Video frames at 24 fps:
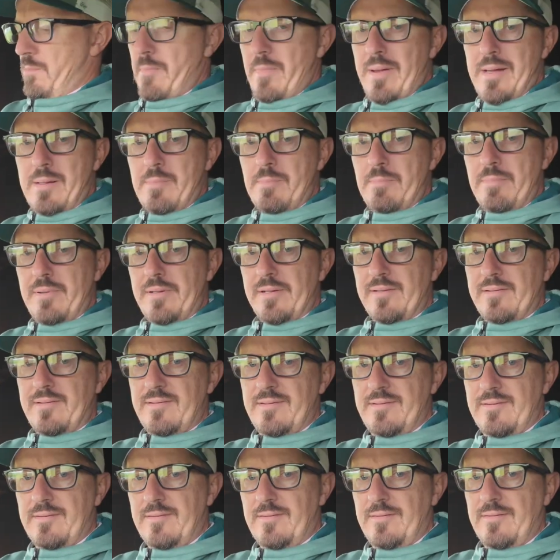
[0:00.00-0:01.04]

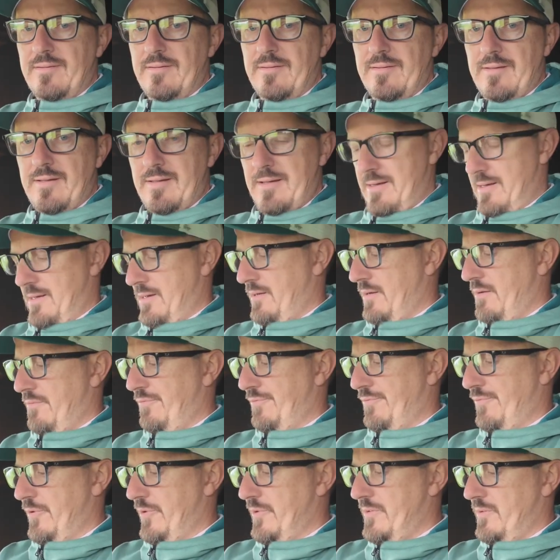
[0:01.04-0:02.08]
inbuilt
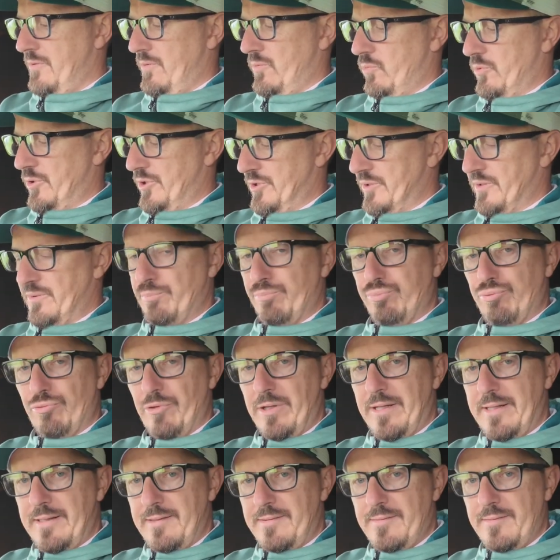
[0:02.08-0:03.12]
foot, which is
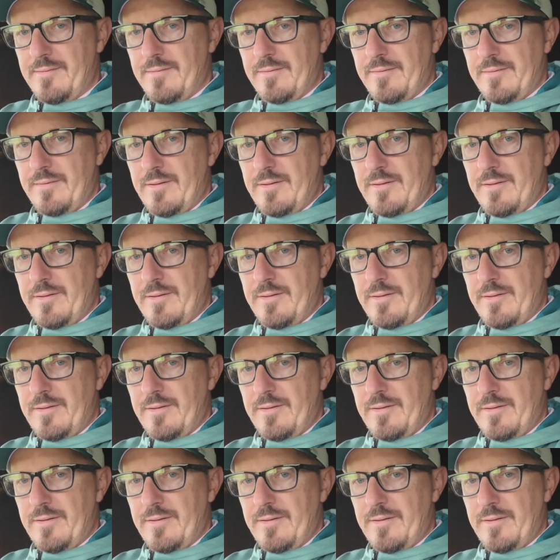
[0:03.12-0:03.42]
brilliant.